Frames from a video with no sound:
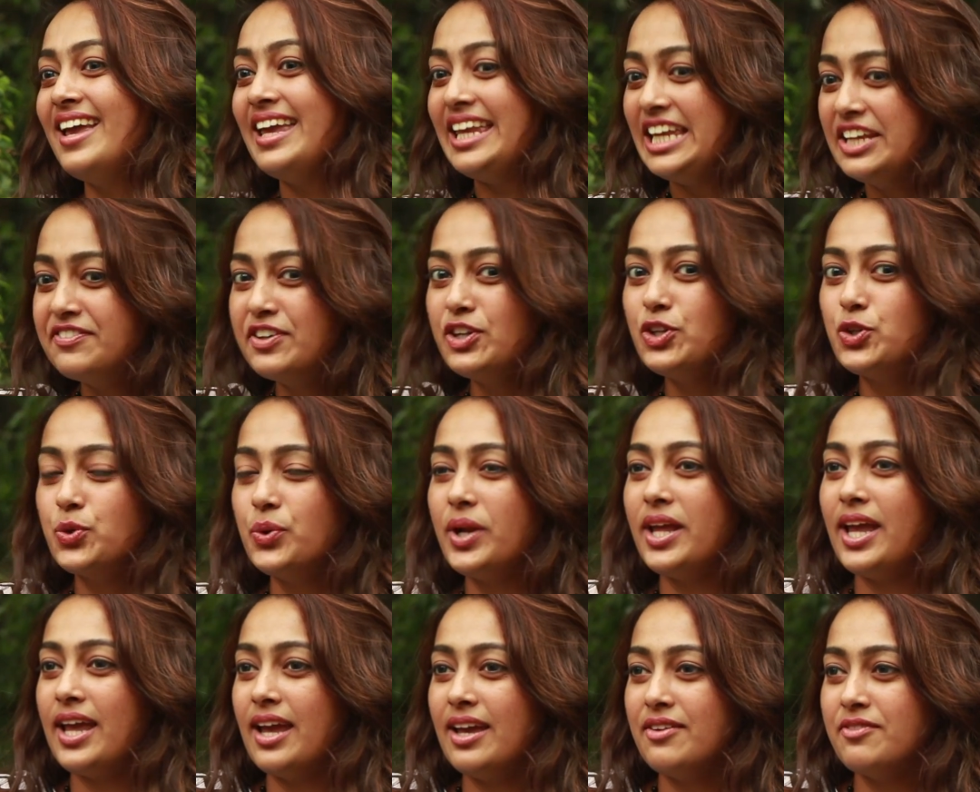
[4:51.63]
Even
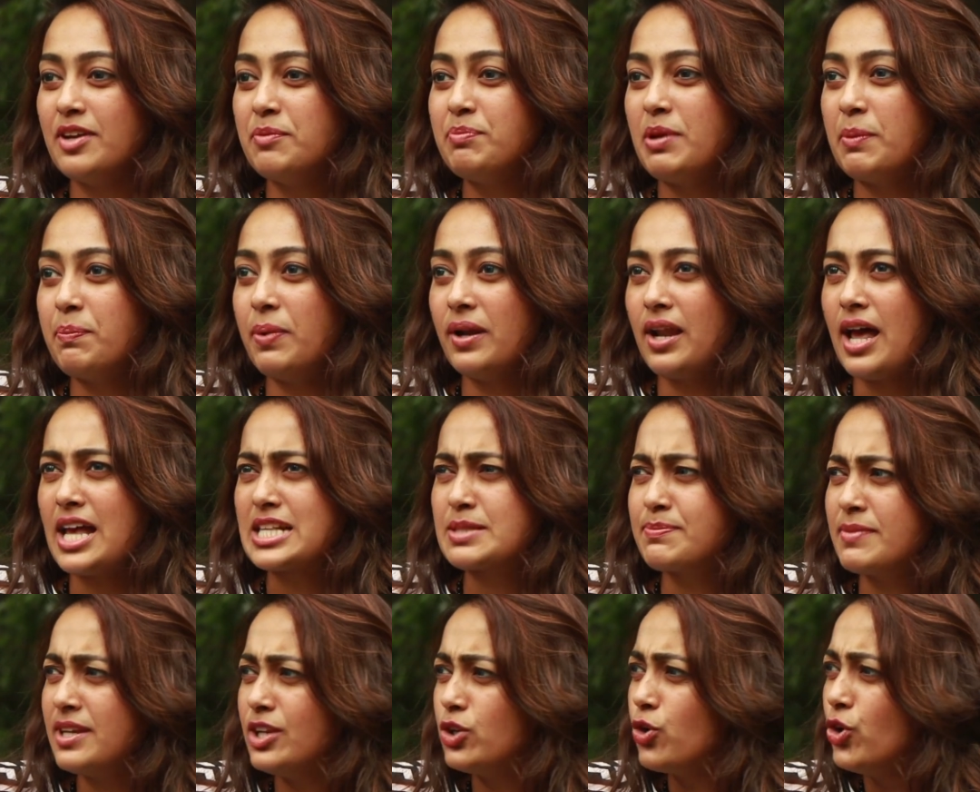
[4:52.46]
today, when people
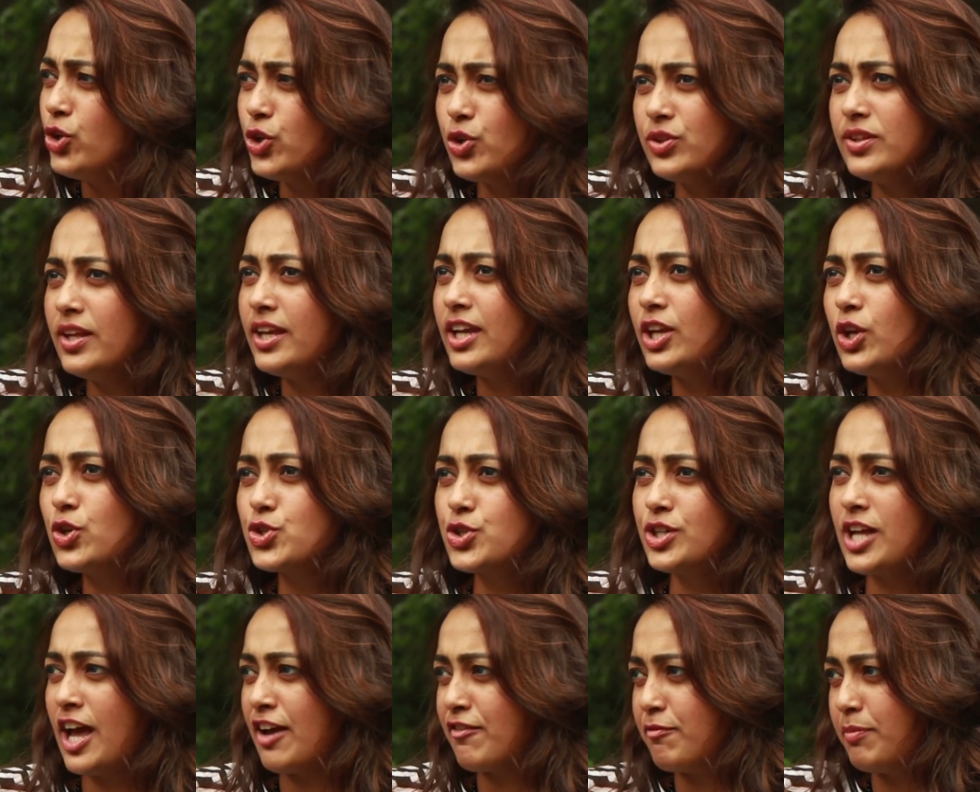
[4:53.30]
ask me, don't you think you
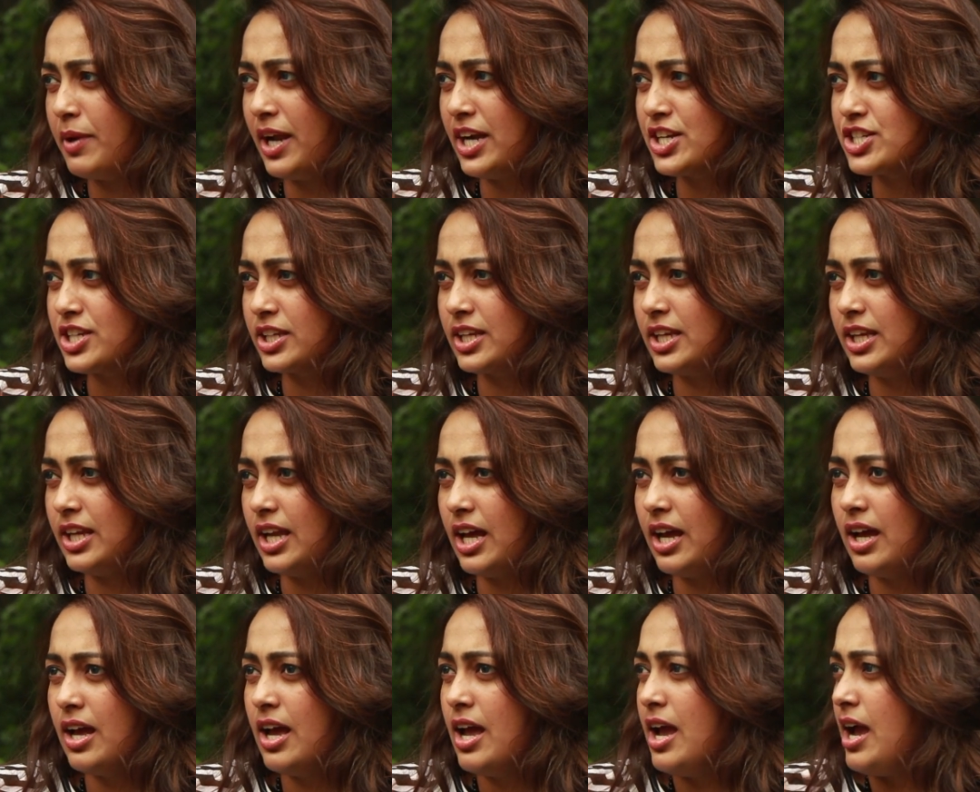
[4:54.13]
should have played
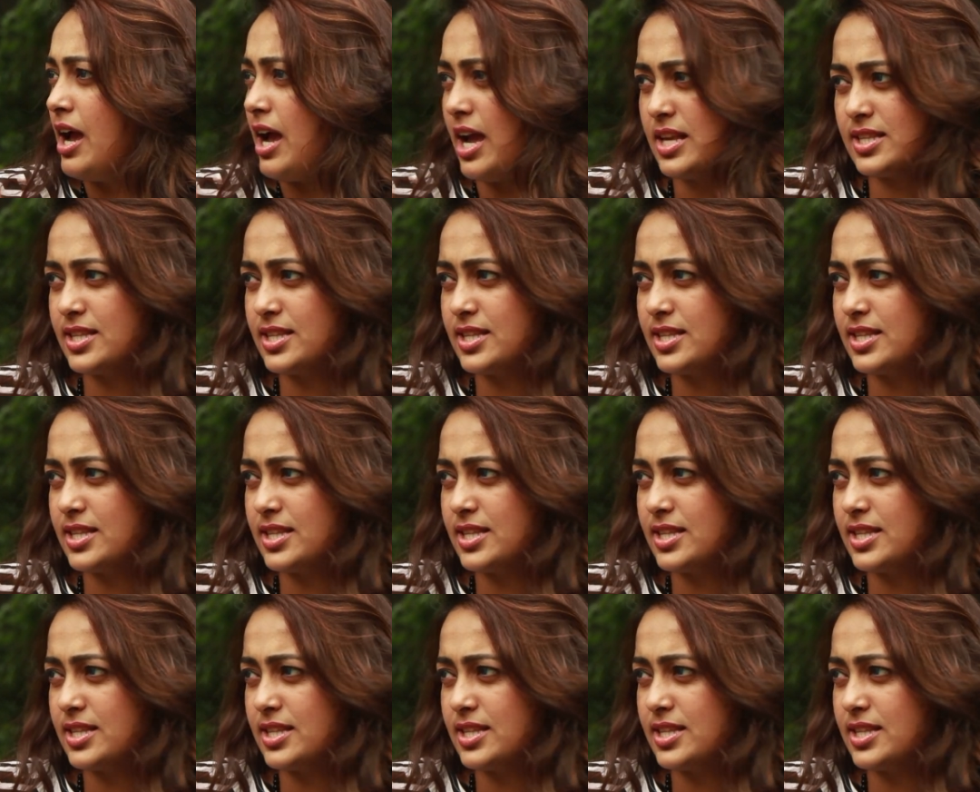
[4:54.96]
Shakila? Hmm.